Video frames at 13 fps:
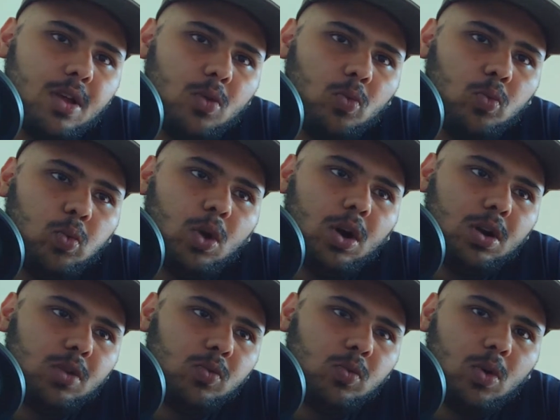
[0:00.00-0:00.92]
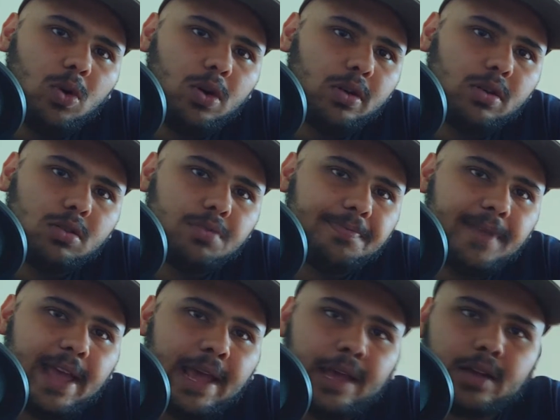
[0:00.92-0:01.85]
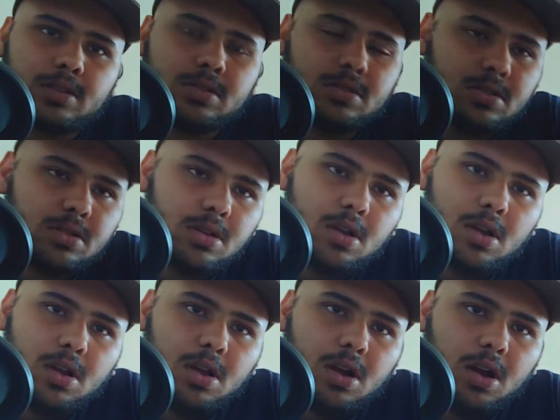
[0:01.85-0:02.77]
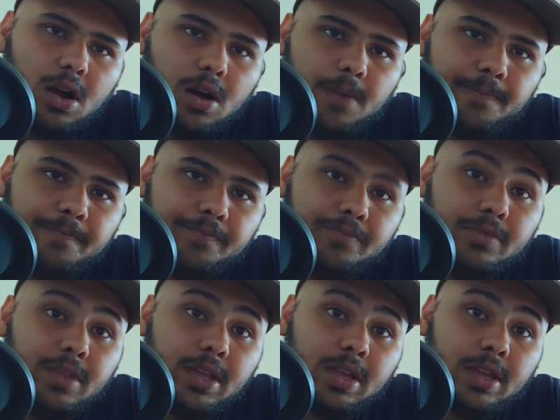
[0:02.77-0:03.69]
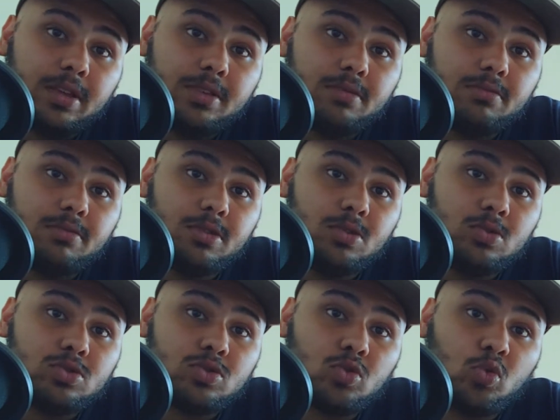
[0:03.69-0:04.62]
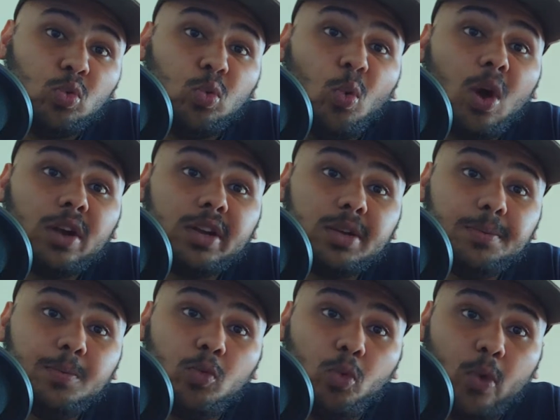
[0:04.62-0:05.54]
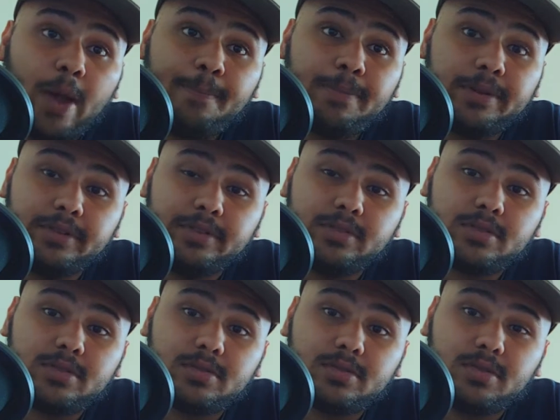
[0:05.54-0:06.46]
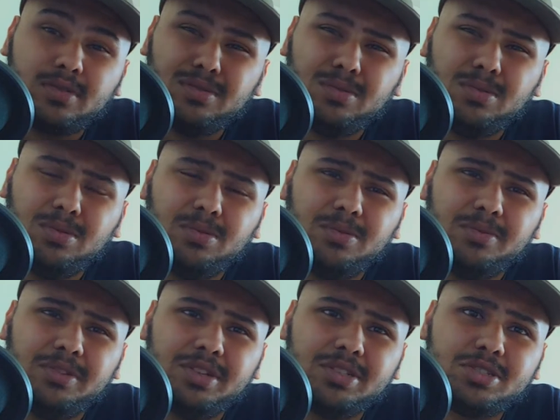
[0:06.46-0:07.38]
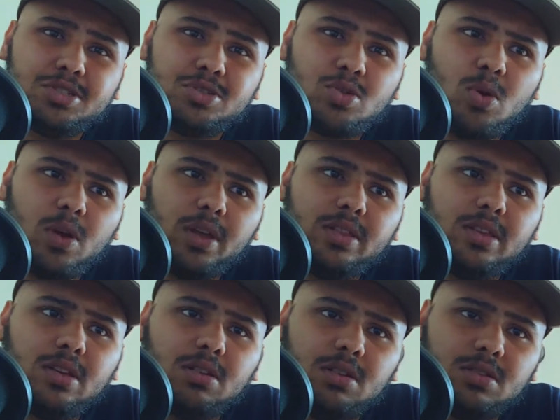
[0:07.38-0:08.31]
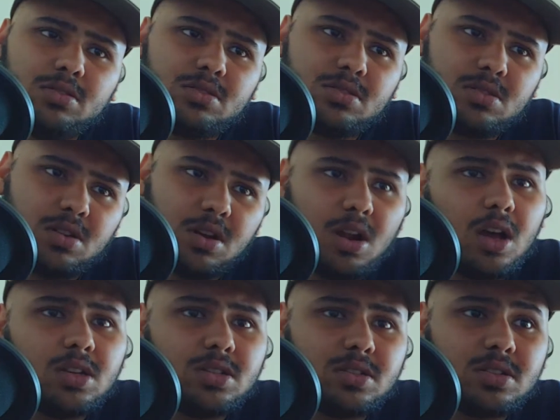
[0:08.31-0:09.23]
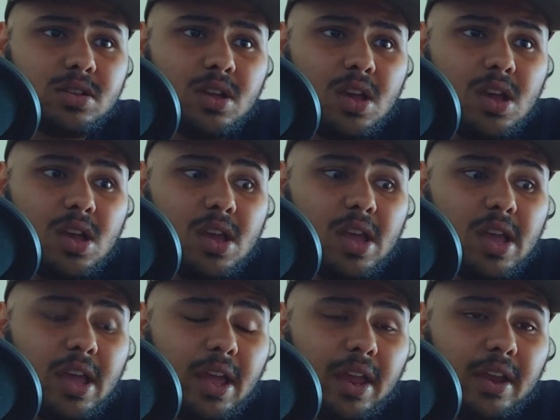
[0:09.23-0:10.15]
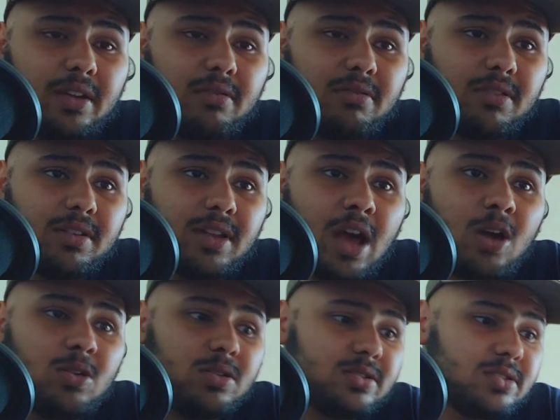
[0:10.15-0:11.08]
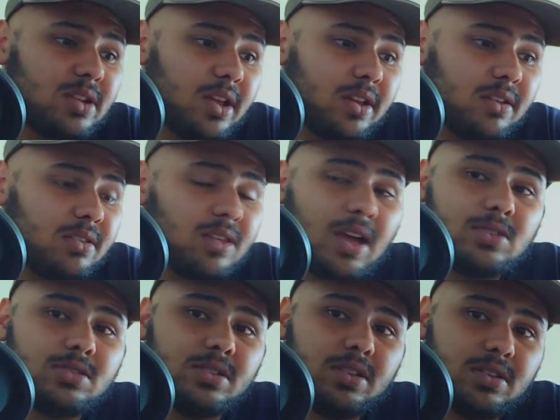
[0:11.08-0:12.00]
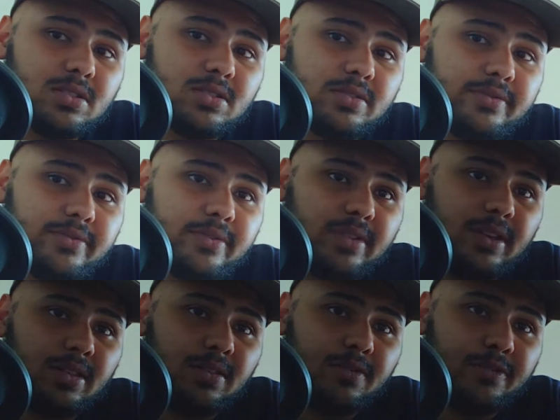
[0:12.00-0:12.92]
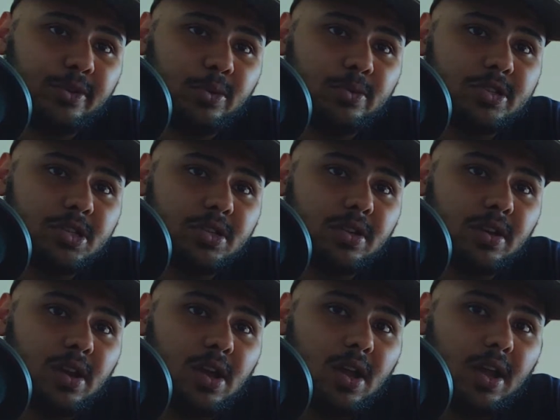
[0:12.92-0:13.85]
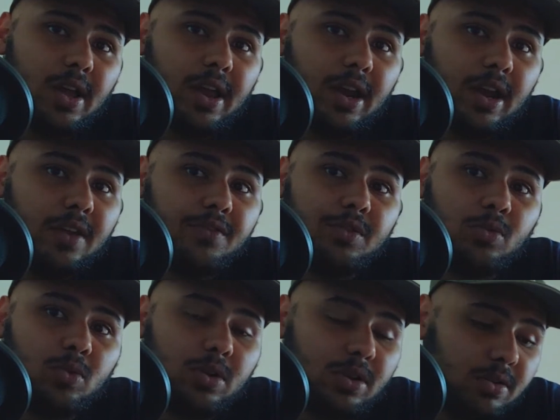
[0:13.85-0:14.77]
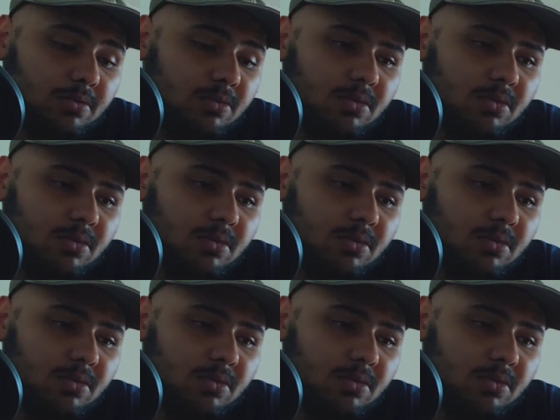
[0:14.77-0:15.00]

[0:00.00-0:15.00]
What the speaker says: World War X, they use quantum weapons to destroy the Earth's crust, and now it's like 1,000 years in the future, and everyone